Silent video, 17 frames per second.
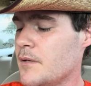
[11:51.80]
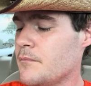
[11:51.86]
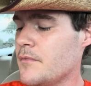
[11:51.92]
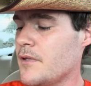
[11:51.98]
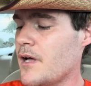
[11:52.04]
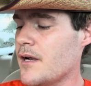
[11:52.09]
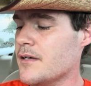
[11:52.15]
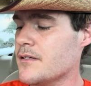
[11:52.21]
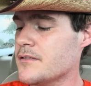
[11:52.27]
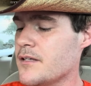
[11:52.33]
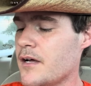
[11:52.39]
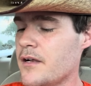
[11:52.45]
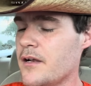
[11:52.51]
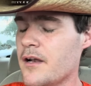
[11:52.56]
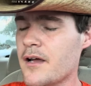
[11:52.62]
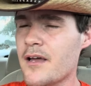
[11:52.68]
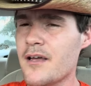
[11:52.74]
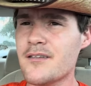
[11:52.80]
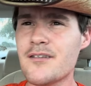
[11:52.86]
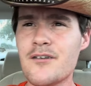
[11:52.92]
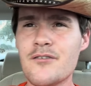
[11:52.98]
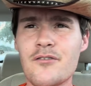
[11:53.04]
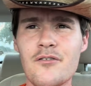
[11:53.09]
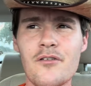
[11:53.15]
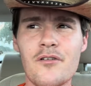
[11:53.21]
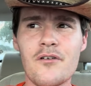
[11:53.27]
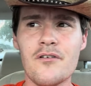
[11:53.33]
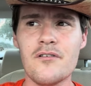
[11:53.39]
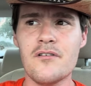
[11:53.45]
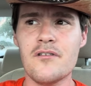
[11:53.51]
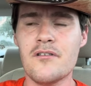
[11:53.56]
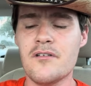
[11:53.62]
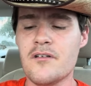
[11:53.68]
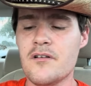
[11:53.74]
Not excited. I guess I'll do the
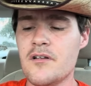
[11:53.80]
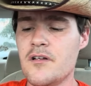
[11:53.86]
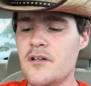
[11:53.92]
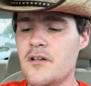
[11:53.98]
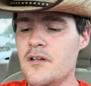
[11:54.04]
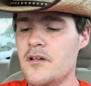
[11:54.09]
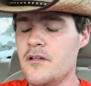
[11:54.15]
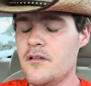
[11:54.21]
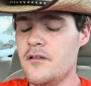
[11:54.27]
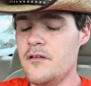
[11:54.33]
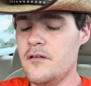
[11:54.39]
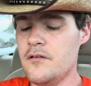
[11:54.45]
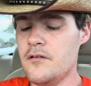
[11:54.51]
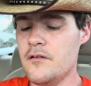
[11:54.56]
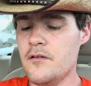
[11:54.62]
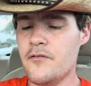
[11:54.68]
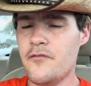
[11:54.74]
the the